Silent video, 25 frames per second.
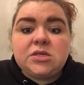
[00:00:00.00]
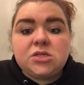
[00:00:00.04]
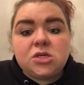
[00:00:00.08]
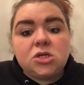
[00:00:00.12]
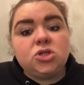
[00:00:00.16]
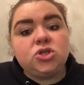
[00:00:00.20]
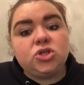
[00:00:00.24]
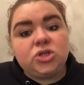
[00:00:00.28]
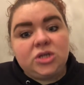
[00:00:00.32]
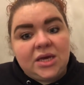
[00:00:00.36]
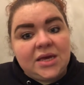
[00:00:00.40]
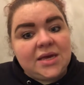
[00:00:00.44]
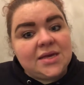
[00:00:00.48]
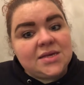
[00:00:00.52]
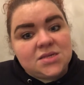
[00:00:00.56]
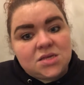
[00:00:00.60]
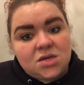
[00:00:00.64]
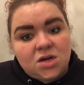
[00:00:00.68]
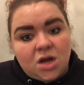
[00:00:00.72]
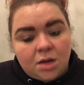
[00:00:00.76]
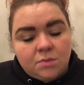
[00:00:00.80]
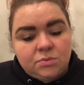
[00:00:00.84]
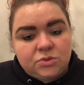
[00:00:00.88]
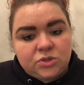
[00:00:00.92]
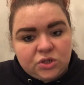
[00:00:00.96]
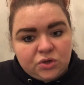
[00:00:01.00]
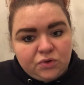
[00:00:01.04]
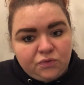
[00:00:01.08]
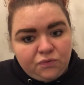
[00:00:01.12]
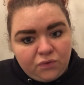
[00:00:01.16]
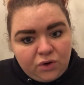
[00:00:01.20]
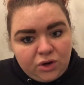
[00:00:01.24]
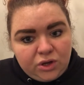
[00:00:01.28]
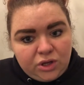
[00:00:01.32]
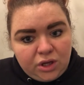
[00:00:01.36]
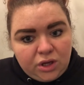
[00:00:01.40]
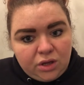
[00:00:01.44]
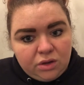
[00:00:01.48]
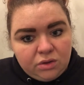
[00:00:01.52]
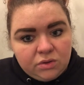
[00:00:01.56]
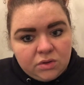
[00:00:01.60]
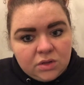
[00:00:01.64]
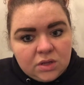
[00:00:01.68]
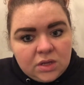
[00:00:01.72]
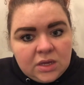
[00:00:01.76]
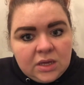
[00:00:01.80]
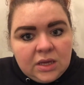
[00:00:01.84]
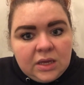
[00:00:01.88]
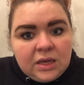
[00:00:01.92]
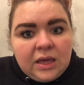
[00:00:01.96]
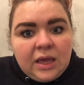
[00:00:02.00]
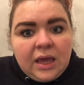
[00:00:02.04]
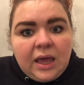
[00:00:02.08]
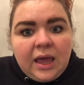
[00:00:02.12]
Maybe surgery is an option for you.